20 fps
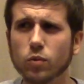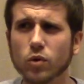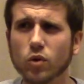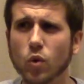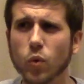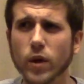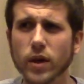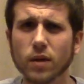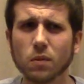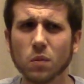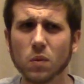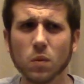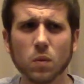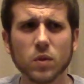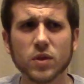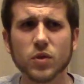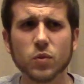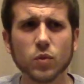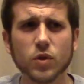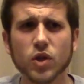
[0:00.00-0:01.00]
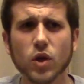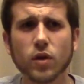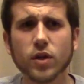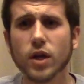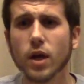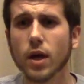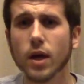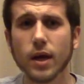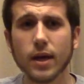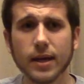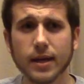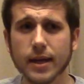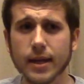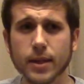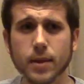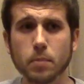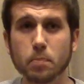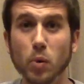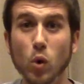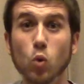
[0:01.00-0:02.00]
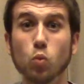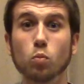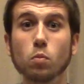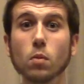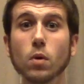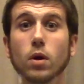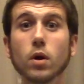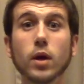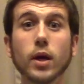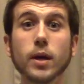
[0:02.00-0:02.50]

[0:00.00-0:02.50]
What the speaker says: quick, what's all that? And then boom,